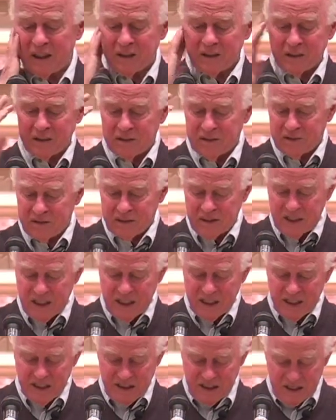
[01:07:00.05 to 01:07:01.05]
or
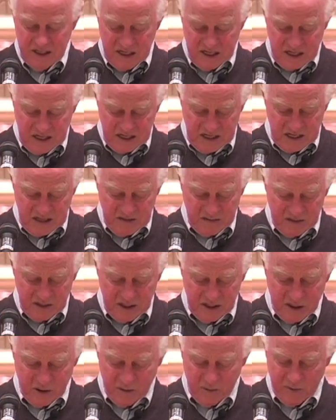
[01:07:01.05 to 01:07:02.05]
tonight, but
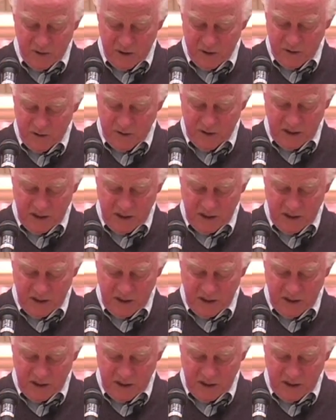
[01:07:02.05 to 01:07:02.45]
I hope you